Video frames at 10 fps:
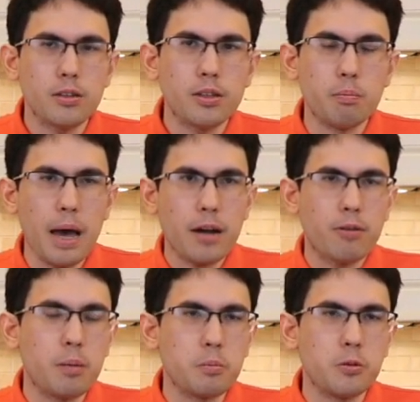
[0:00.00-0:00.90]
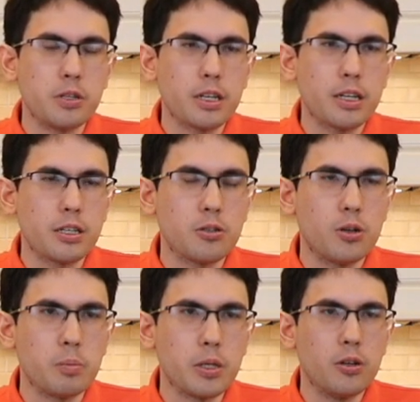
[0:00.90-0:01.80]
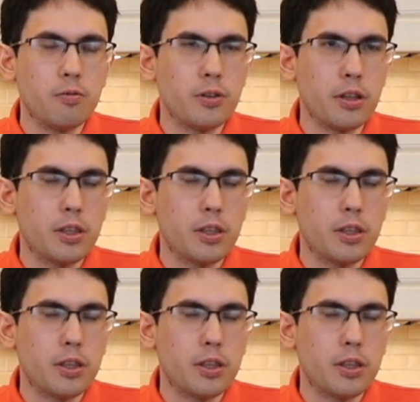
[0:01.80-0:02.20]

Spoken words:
background music is going to be good for the